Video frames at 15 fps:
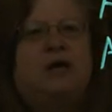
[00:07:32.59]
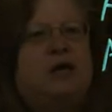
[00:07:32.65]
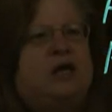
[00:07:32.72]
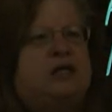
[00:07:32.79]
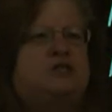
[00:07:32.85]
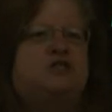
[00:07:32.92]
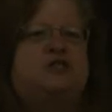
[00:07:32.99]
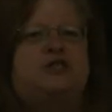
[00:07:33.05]

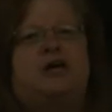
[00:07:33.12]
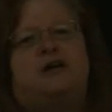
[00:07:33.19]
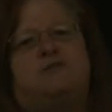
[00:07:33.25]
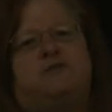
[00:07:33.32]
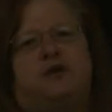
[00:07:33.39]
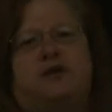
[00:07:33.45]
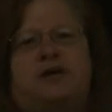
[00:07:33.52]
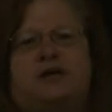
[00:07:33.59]
Instead
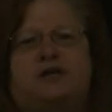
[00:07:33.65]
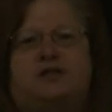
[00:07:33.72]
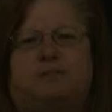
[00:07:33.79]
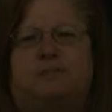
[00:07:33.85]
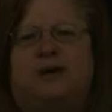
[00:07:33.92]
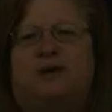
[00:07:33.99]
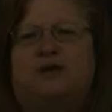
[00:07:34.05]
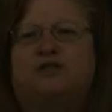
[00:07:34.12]
of looking at the
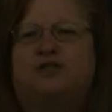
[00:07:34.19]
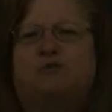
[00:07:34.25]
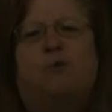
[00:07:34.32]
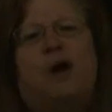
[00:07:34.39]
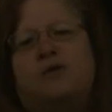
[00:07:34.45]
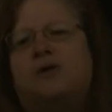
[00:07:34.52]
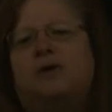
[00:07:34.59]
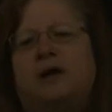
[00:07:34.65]
merits of
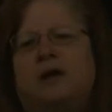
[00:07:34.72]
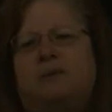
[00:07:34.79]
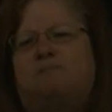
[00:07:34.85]
whether